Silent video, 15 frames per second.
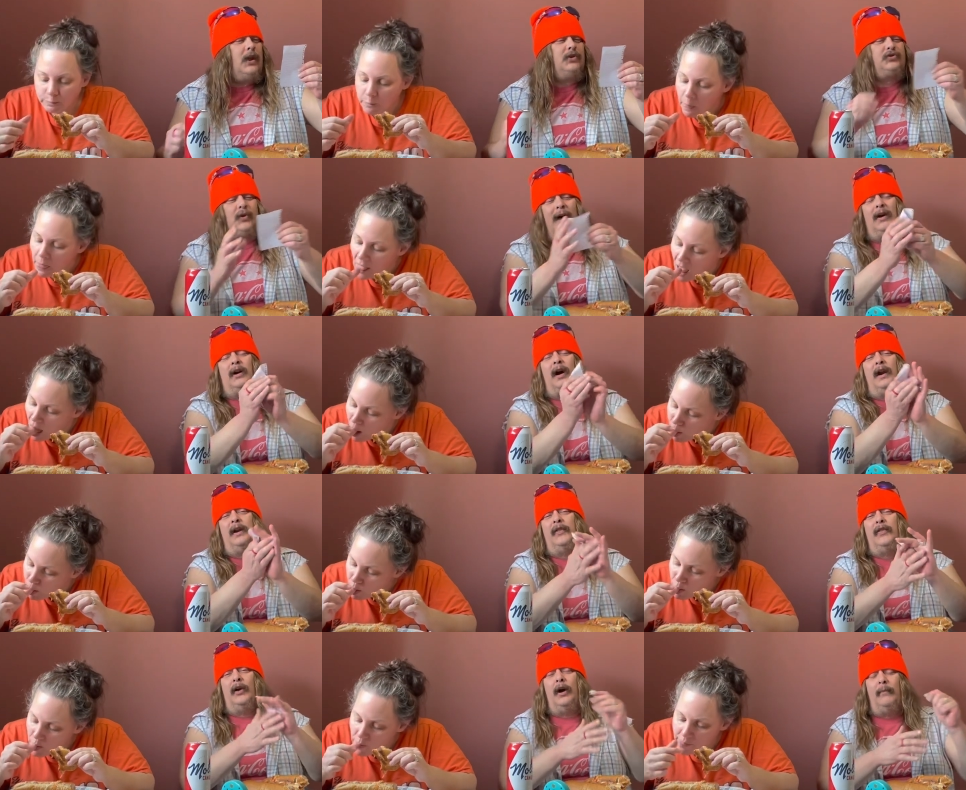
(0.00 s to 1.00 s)
Speaker 1: So I don't got
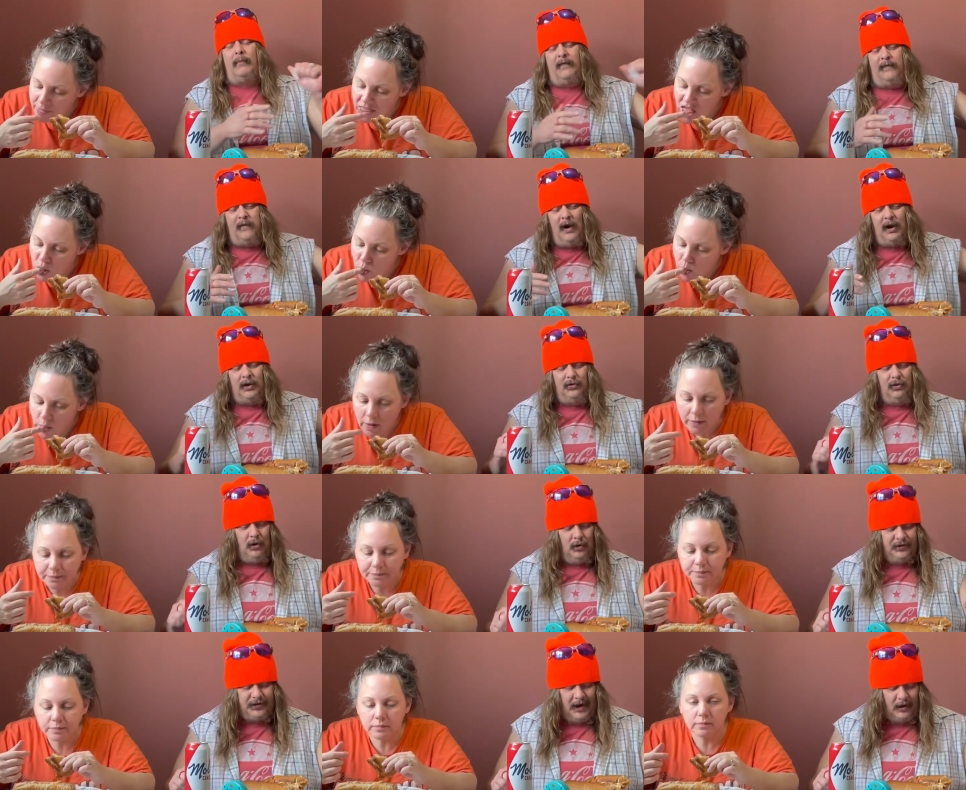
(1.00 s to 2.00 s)
anything on my fucking
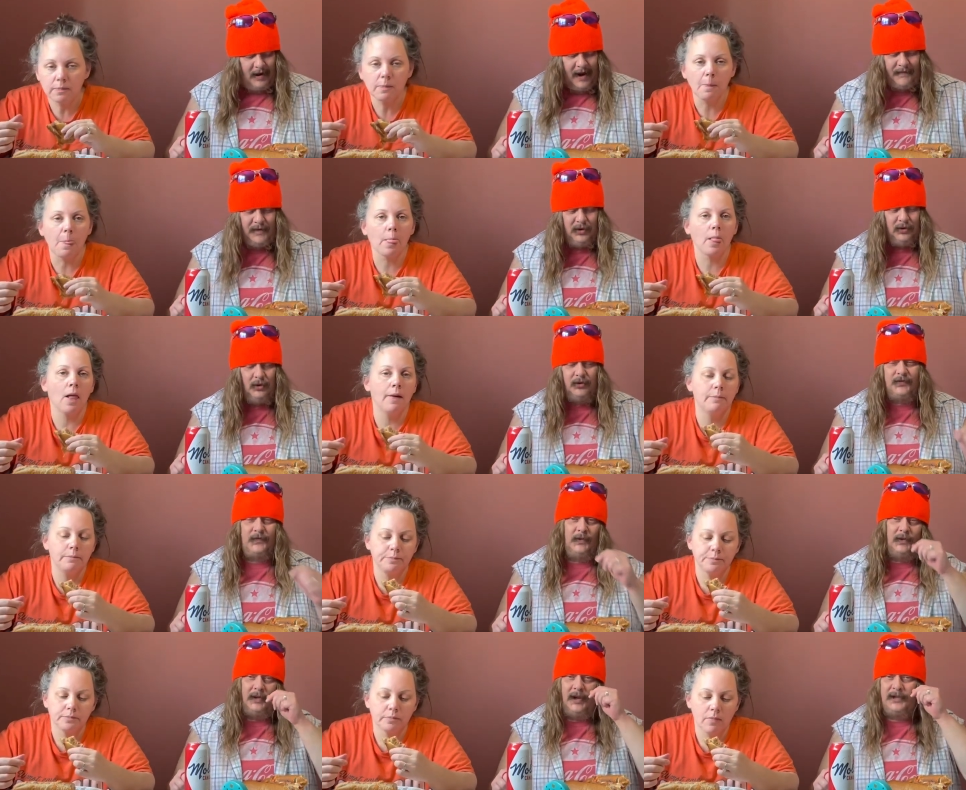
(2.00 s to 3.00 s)
notes. I don't have any notes
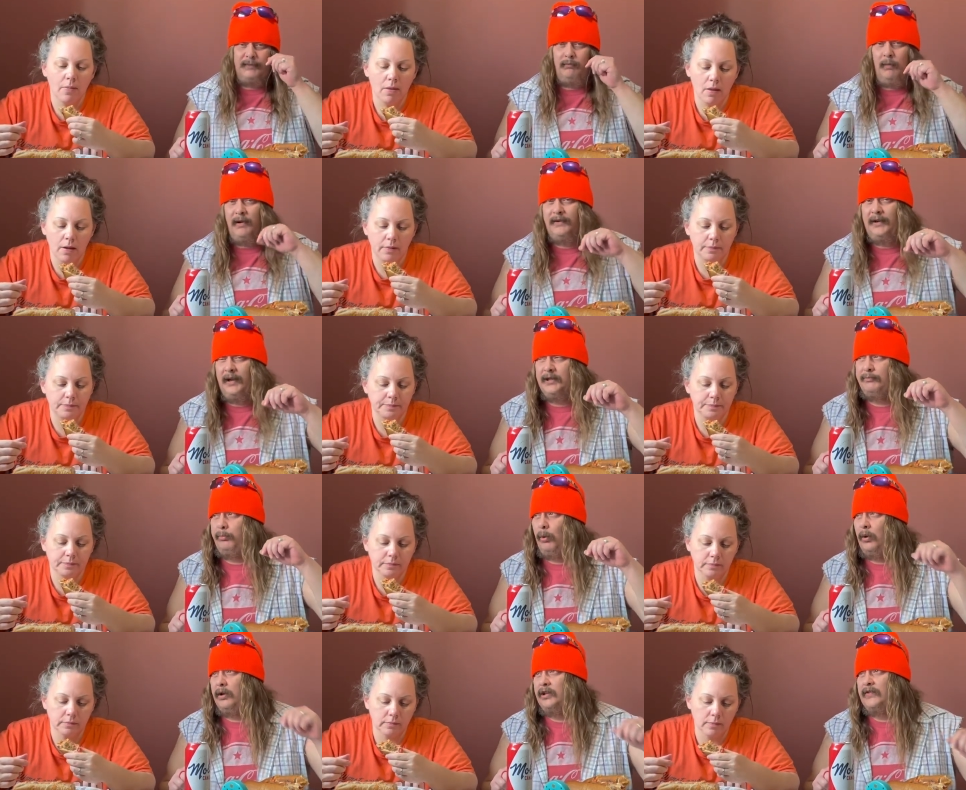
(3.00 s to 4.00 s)
for today's Monday's
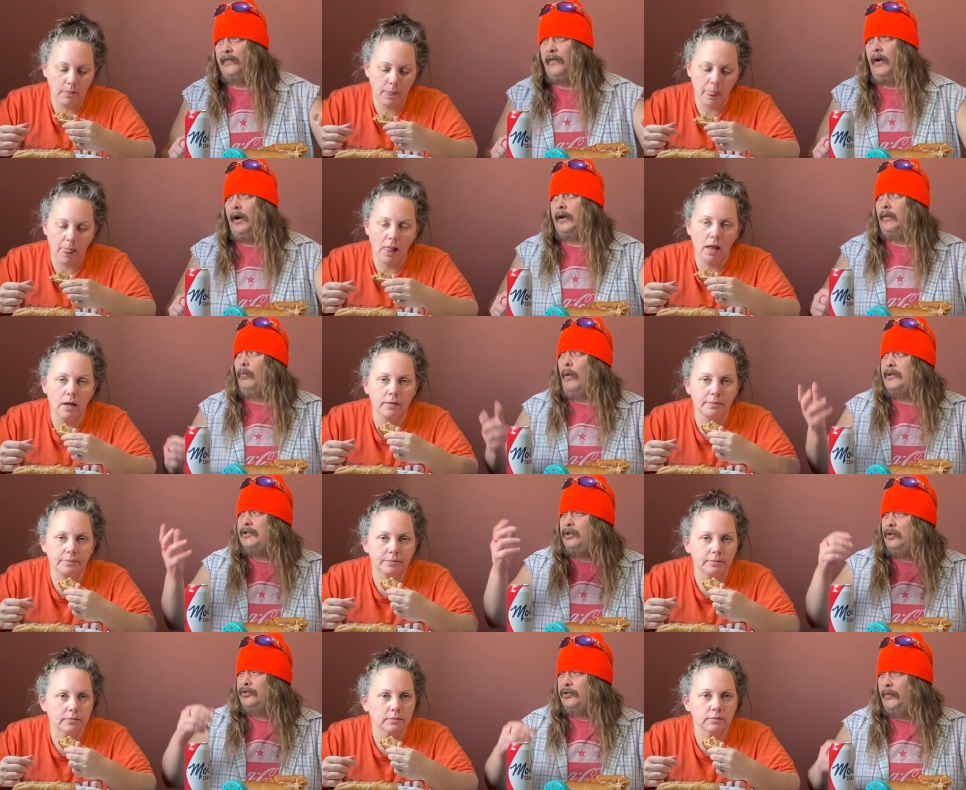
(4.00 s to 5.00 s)
boring as fuck. And why'd
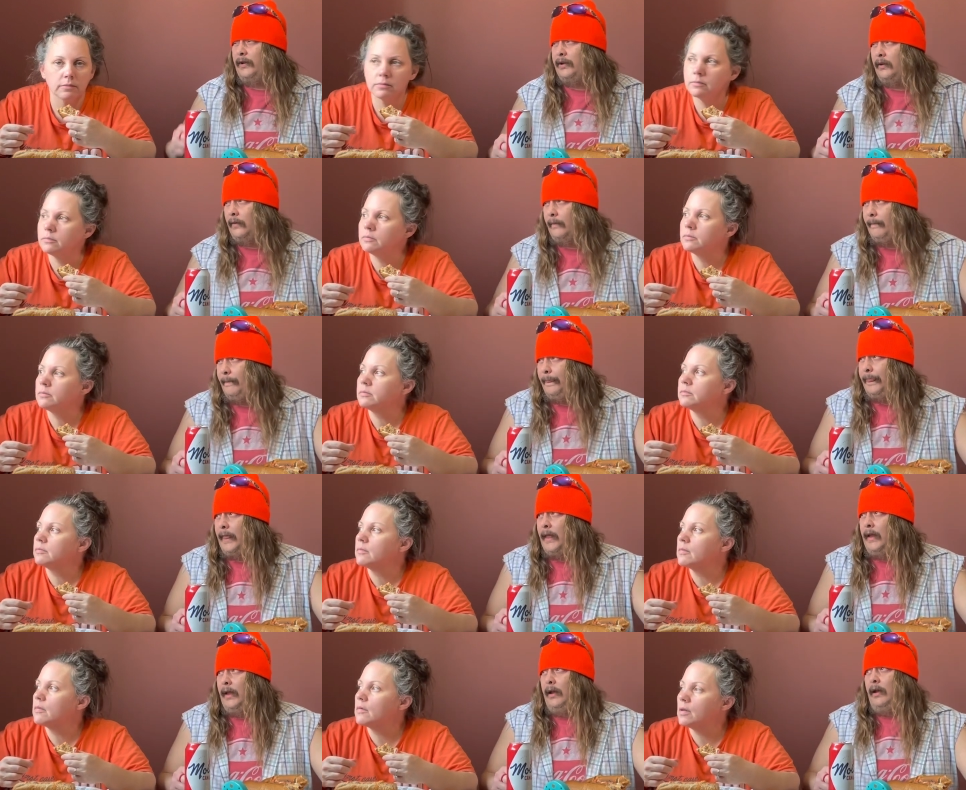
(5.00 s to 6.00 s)
you close the window?
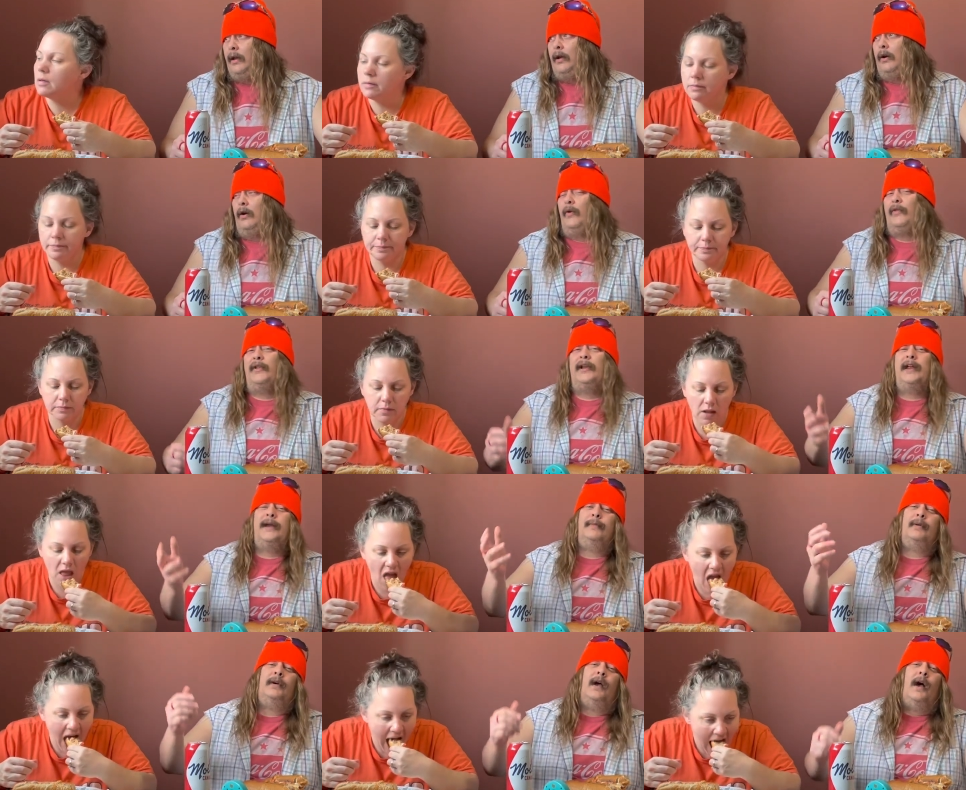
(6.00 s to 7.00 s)
Oh, the
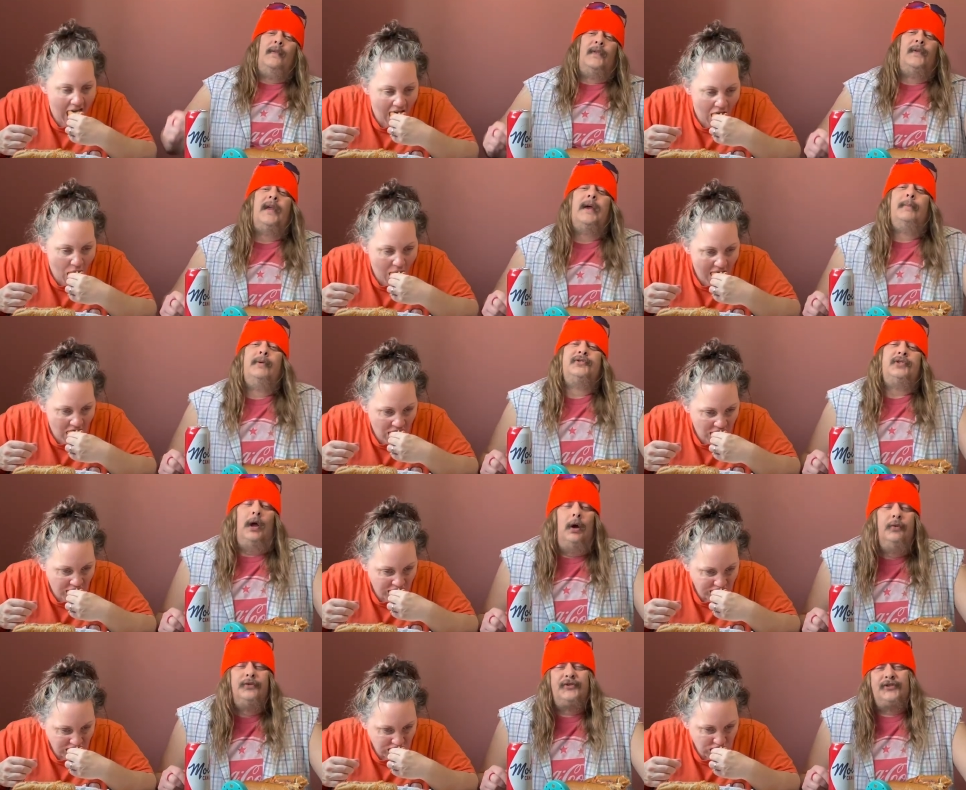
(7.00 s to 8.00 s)
neighbor's
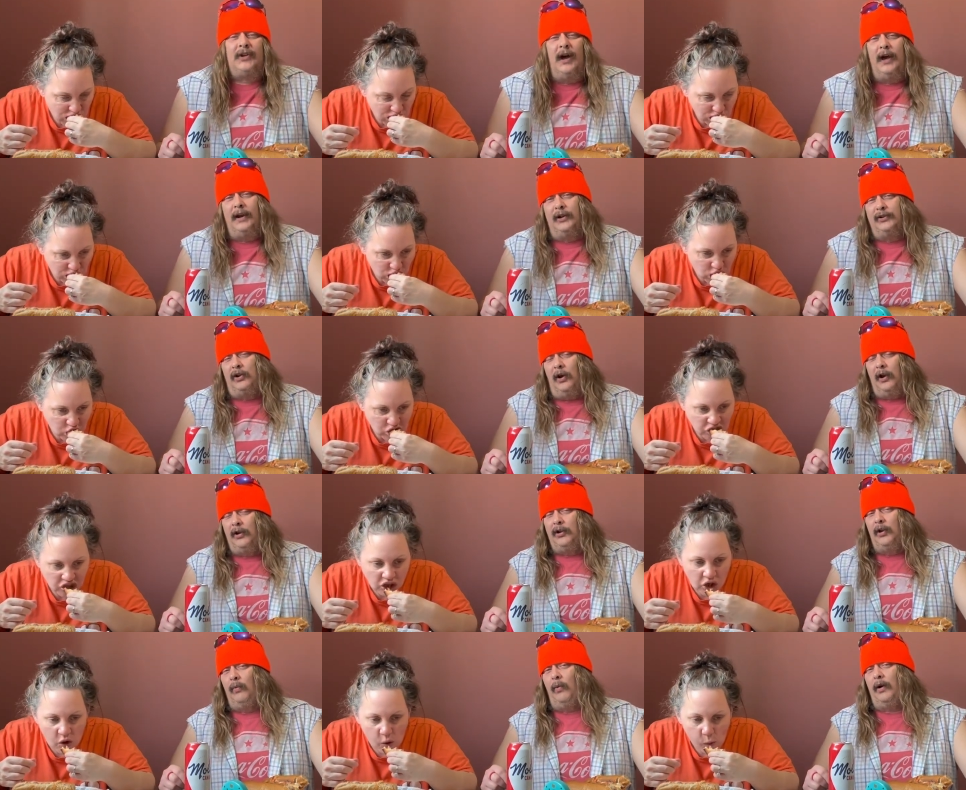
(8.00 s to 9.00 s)
outside, and
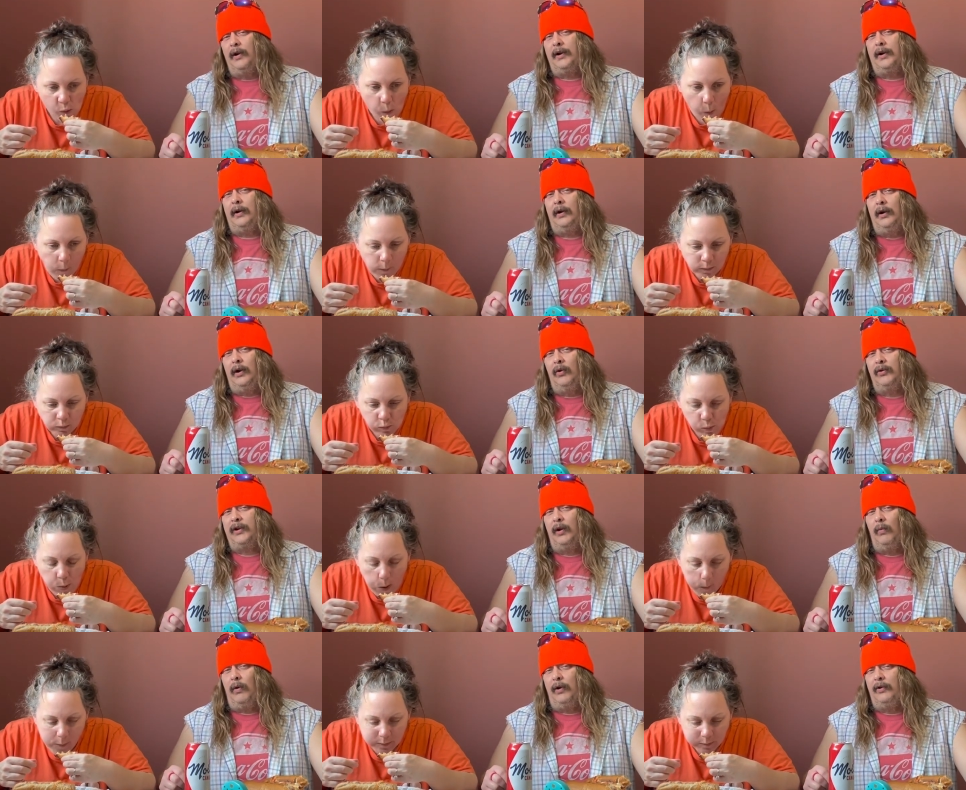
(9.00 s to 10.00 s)
Donna didn't
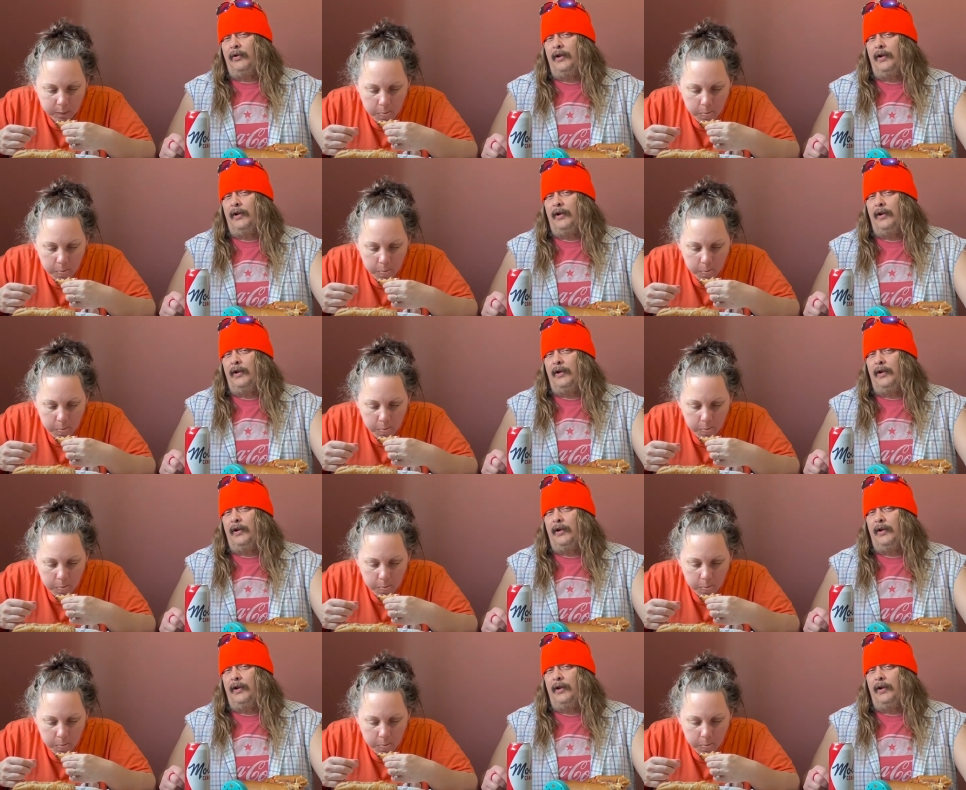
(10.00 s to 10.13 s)
want her